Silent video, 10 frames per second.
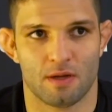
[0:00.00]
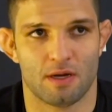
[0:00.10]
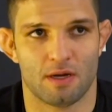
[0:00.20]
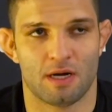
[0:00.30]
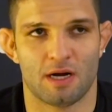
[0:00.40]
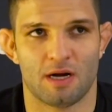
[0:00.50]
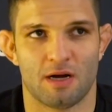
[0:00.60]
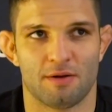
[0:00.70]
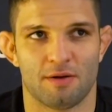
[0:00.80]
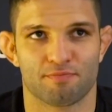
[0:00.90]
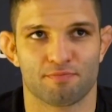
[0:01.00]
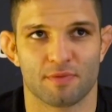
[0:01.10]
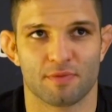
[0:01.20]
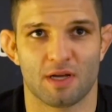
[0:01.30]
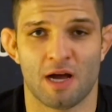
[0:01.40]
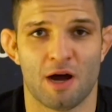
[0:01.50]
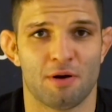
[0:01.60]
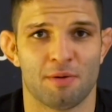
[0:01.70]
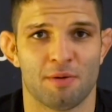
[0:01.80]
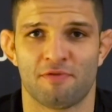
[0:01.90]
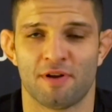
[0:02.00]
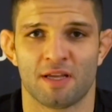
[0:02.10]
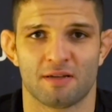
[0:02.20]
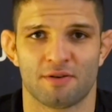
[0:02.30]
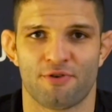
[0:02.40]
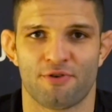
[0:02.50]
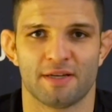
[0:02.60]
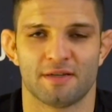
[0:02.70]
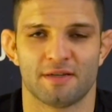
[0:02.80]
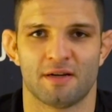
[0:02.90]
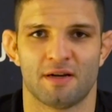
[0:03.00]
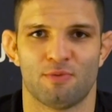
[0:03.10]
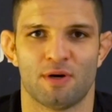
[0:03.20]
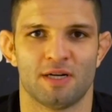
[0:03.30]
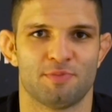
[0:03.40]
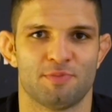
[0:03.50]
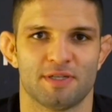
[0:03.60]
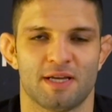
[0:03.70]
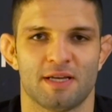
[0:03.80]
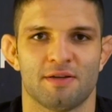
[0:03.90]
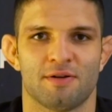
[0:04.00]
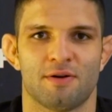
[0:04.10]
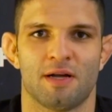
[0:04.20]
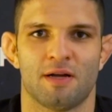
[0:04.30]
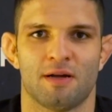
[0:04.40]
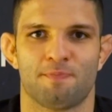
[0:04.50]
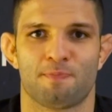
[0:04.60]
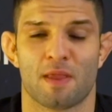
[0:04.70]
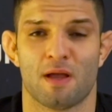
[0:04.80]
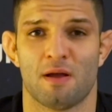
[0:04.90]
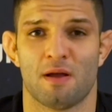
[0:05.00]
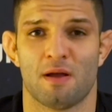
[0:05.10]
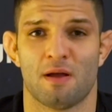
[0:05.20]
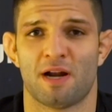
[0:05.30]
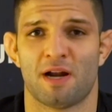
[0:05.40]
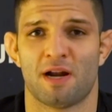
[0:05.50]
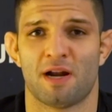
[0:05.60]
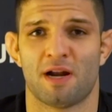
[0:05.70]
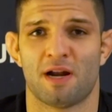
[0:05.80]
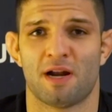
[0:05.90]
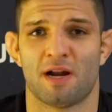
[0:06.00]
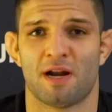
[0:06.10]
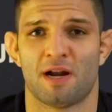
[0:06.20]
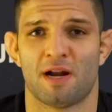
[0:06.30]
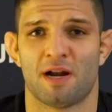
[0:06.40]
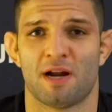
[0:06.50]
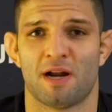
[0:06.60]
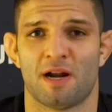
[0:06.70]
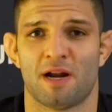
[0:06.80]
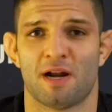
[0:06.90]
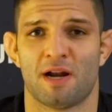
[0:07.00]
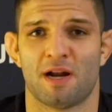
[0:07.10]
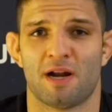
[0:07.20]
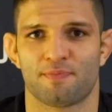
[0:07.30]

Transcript: Uh, now I'm feeling great, uh, 100%. You know, uh, but I felt a couple symptoms. Uh,